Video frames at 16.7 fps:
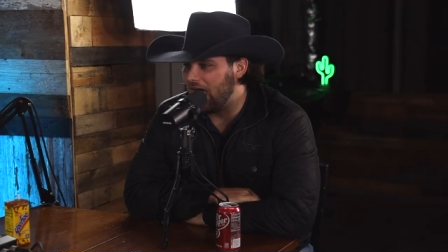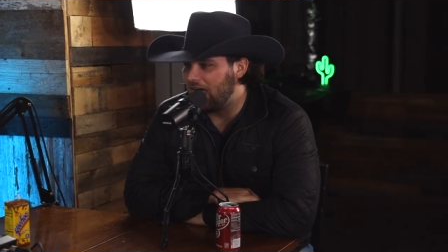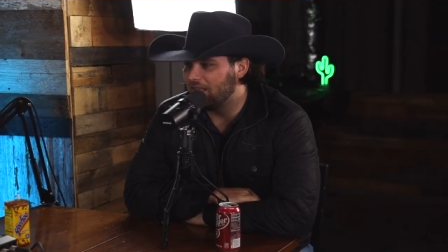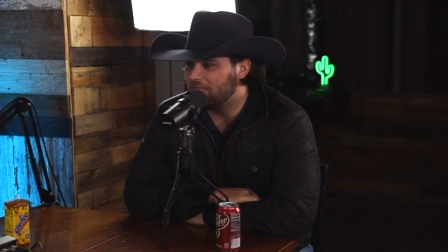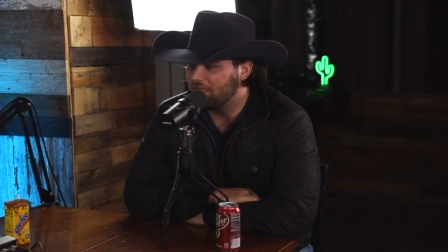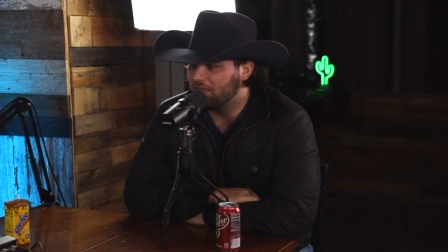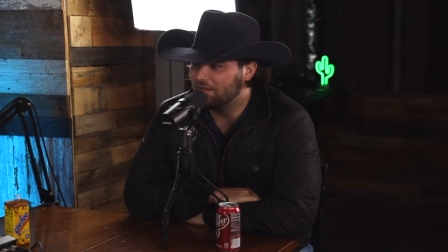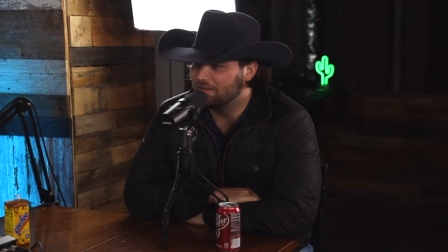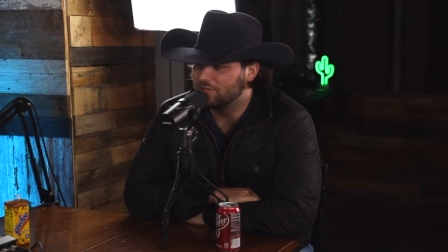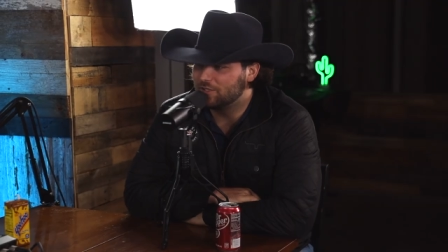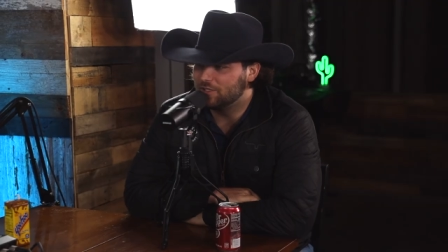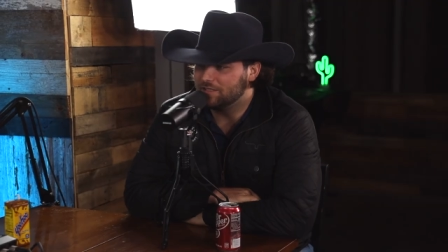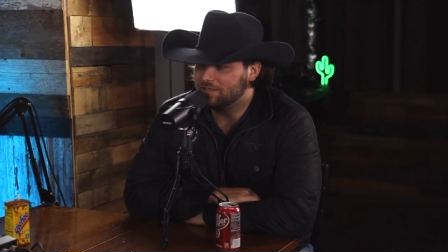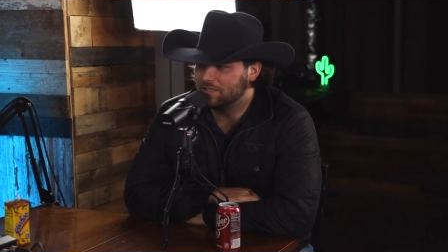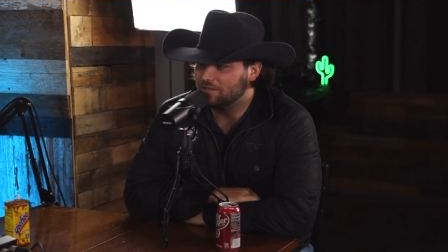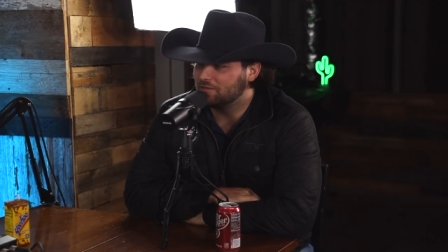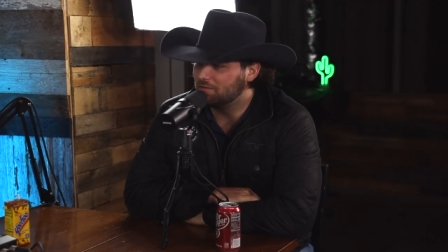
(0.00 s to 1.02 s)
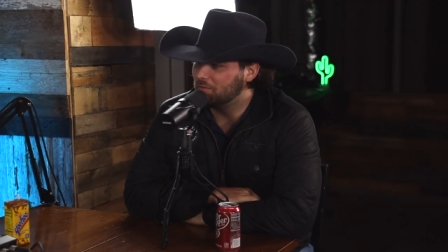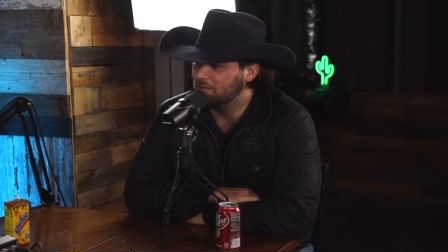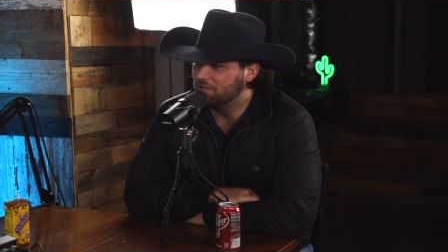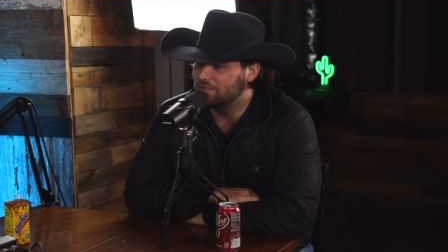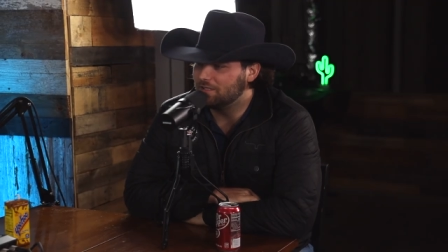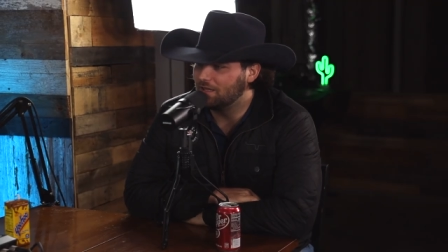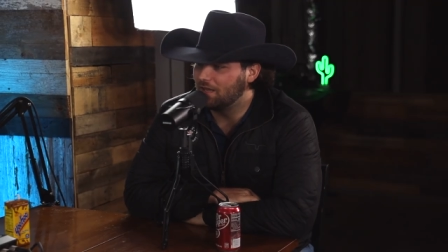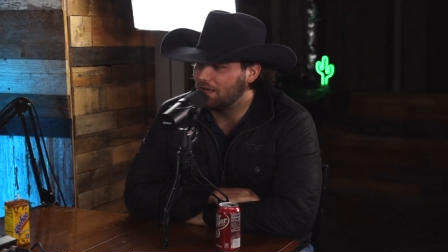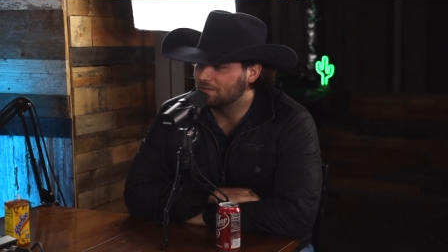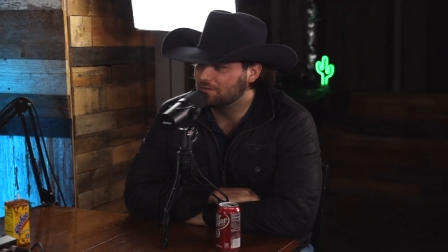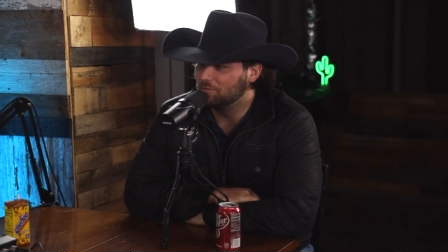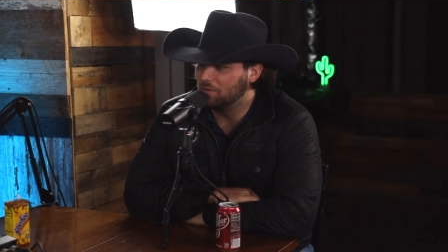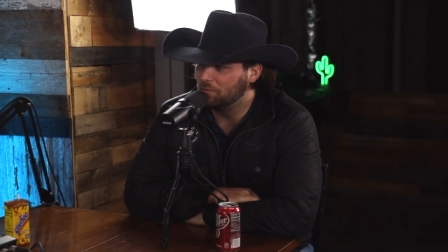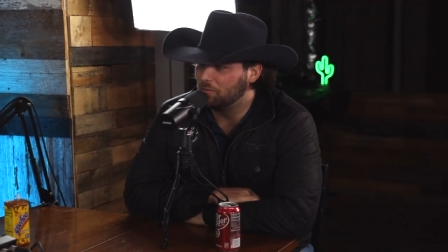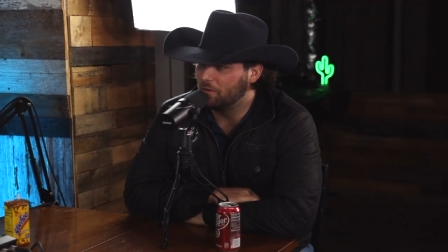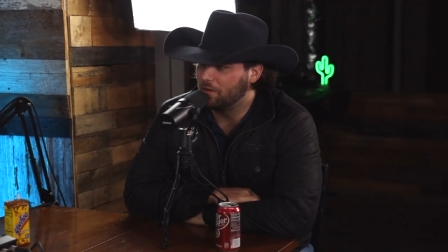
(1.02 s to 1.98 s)
I think she tells me she likes
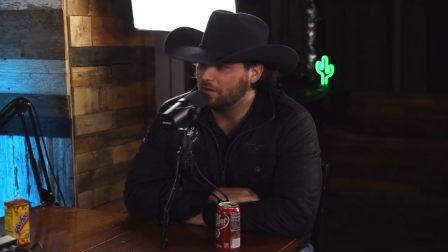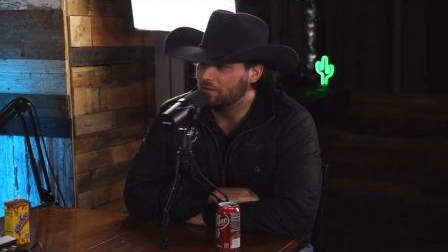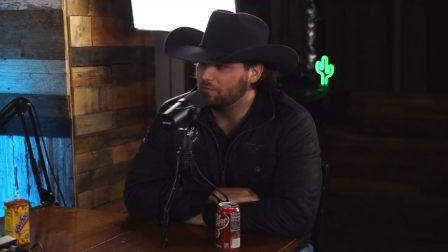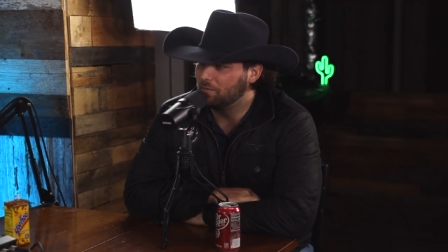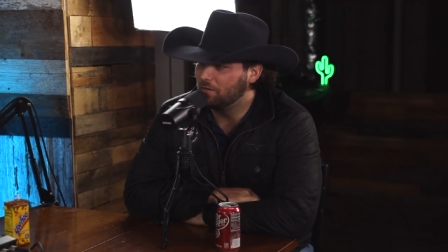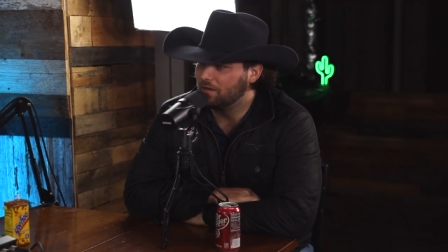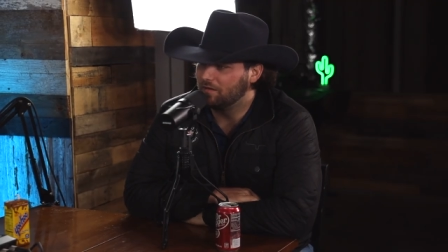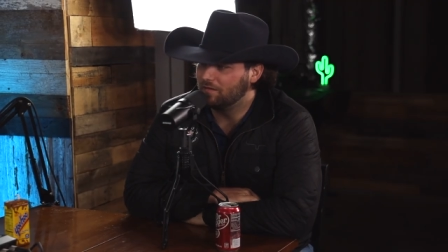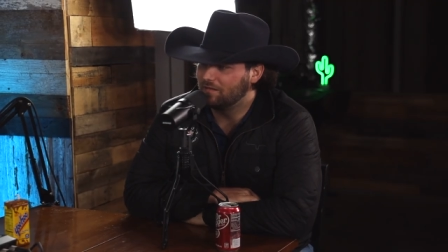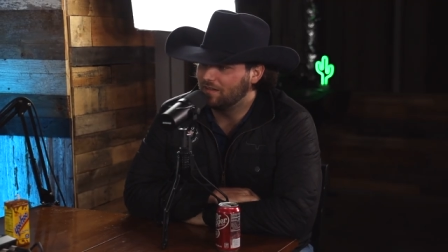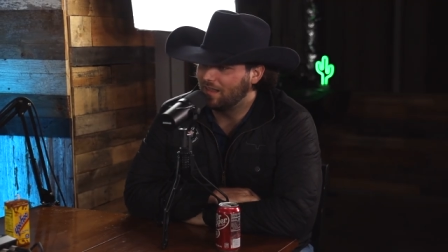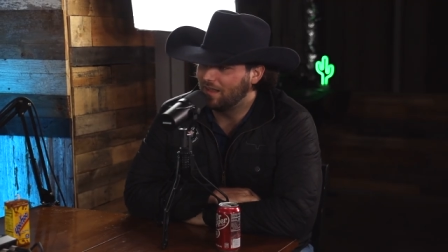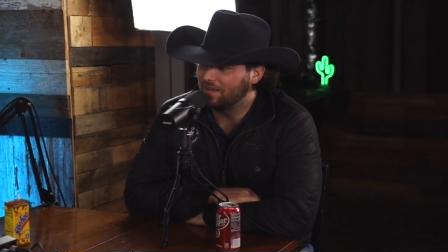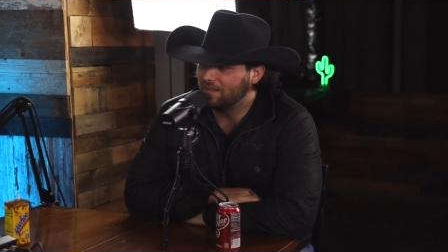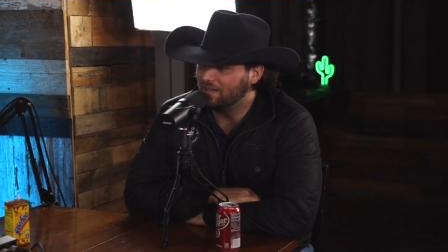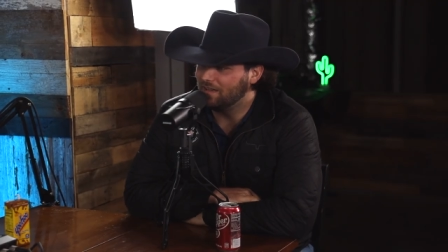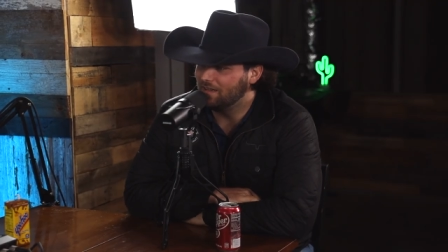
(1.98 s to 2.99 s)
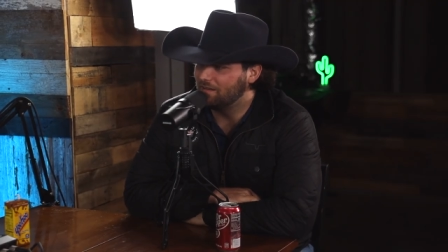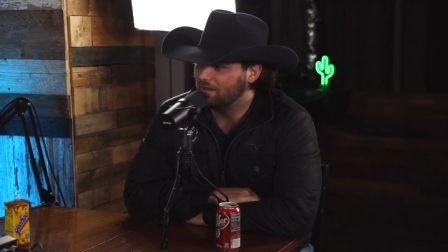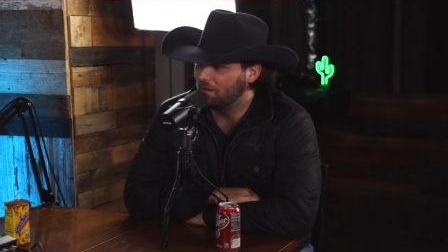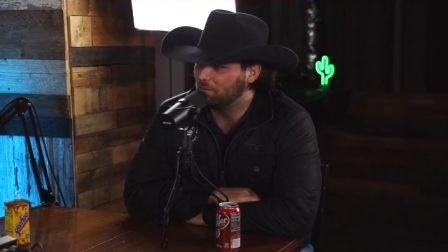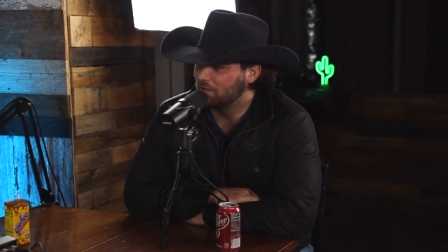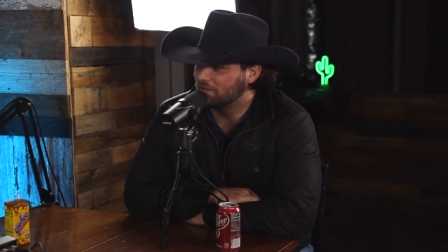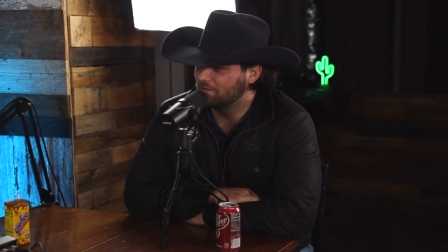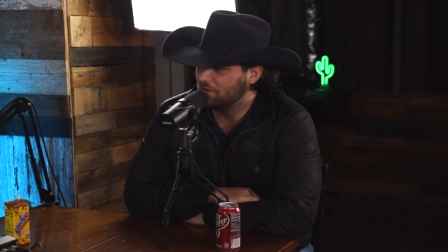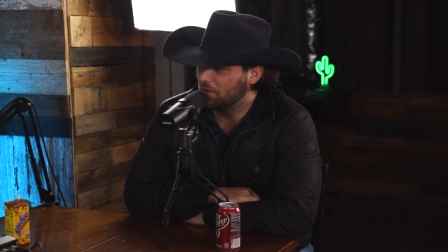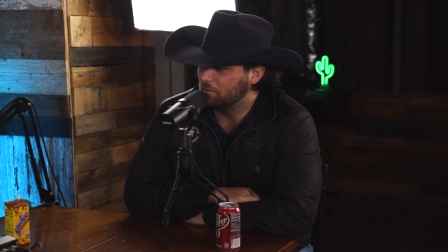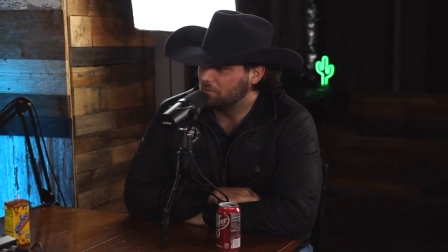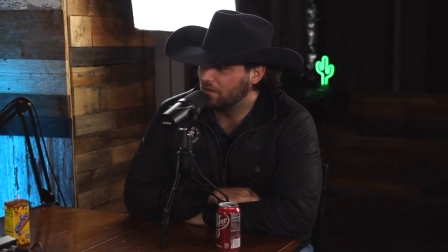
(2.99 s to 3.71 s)
me playing, but. Like, anytime I start